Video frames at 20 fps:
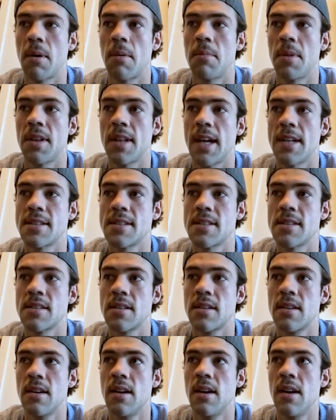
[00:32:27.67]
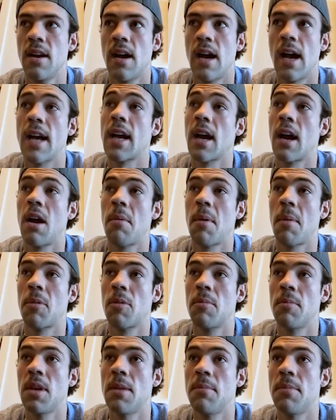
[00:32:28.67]
I mean, I
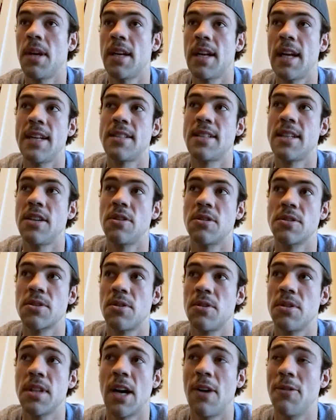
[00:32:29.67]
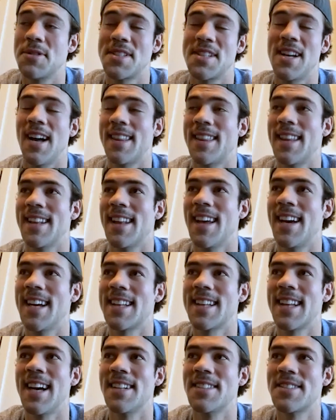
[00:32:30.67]
remember me being 18 years old, and that was nothing
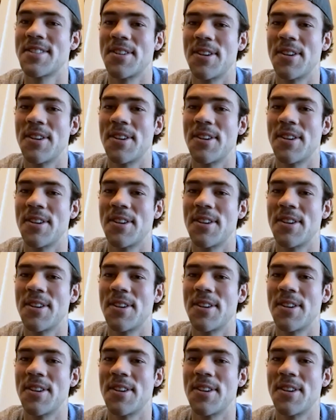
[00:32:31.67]
like that.